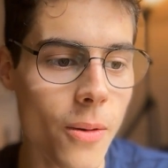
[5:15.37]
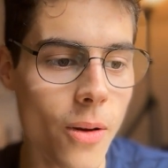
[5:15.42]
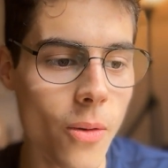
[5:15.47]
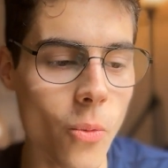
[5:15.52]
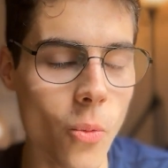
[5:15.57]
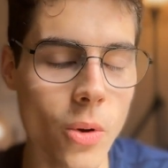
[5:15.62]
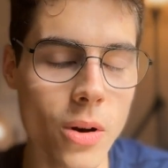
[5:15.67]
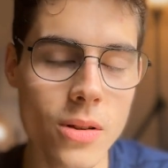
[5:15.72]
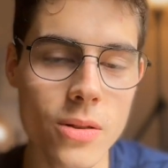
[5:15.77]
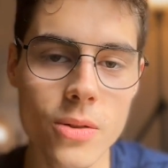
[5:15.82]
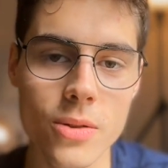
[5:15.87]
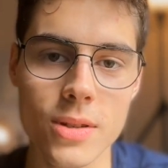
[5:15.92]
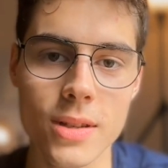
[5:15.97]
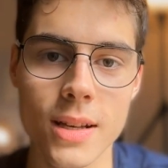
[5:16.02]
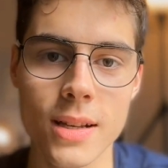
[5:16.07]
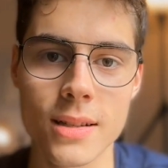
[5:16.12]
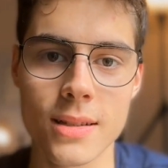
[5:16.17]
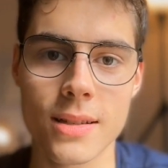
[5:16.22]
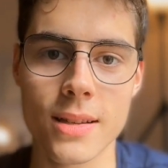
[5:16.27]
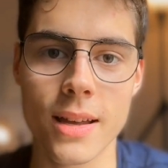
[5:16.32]
One of those
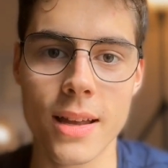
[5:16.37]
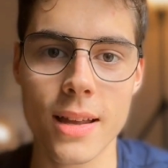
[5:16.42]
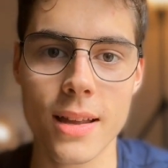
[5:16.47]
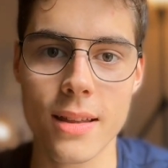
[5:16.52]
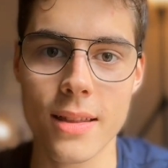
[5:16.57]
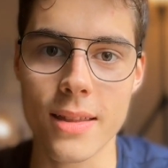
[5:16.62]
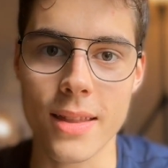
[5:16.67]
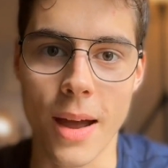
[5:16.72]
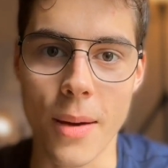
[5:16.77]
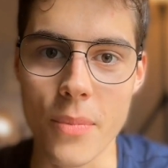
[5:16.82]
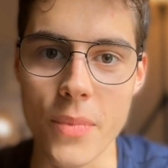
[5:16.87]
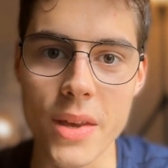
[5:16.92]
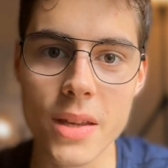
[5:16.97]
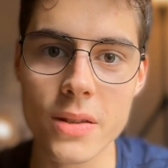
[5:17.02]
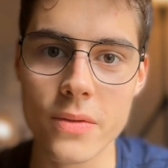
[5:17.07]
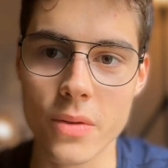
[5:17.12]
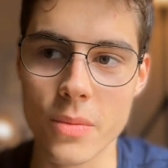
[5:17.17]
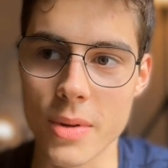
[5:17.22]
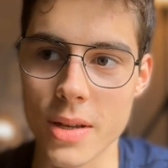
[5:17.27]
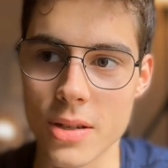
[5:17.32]
things that
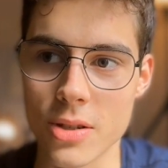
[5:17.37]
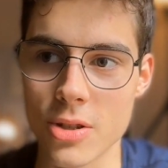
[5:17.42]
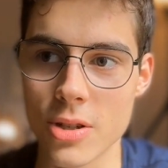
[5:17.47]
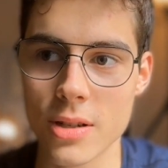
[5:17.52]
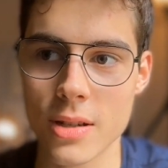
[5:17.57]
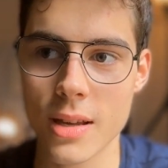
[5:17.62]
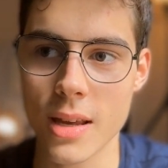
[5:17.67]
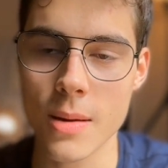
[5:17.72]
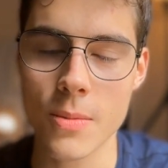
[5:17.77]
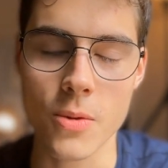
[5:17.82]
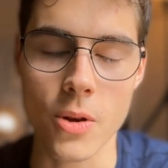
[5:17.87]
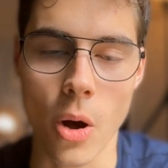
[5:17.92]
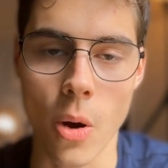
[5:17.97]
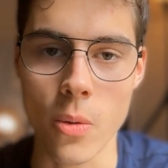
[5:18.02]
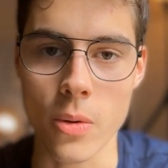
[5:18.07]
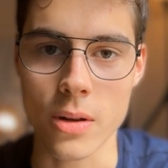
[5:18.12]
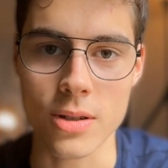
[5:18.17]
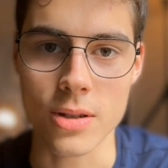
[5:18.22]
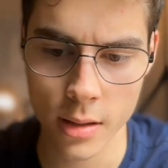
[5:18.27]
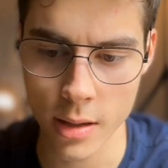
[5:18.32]
means for me is just keep
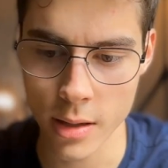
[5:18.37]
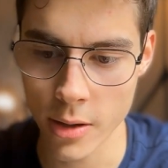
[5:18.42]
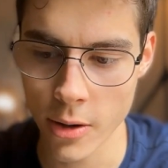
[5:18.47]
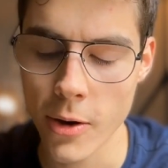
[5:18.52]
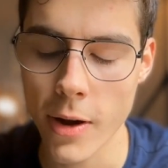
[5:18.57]
going.